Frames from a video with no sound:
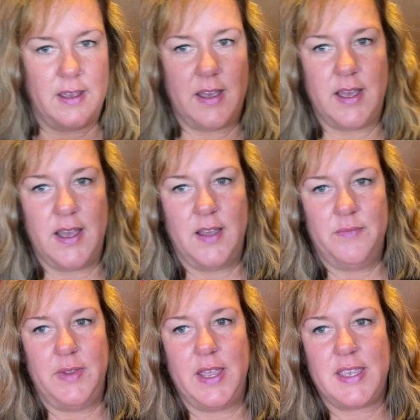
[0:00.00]

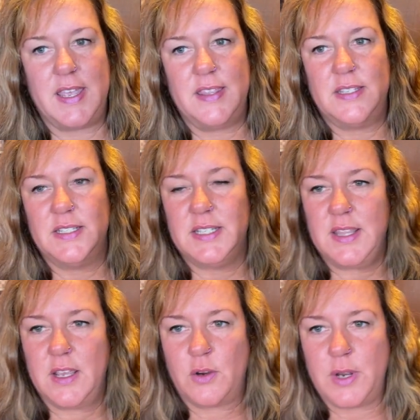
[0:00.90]
again, this is
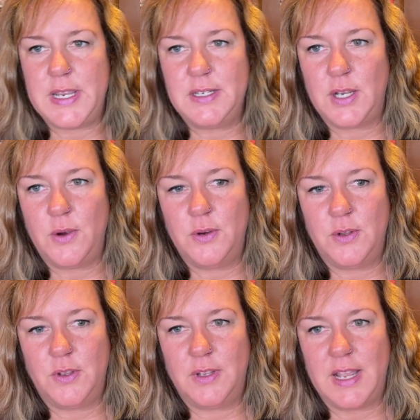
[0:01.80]
in the green
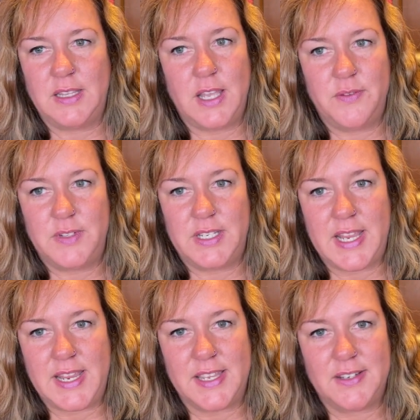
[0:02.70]
tonal, and I love to
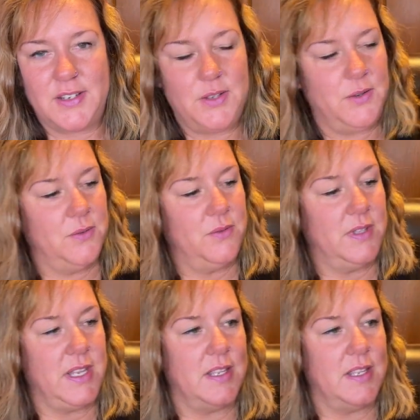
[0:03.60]
take it to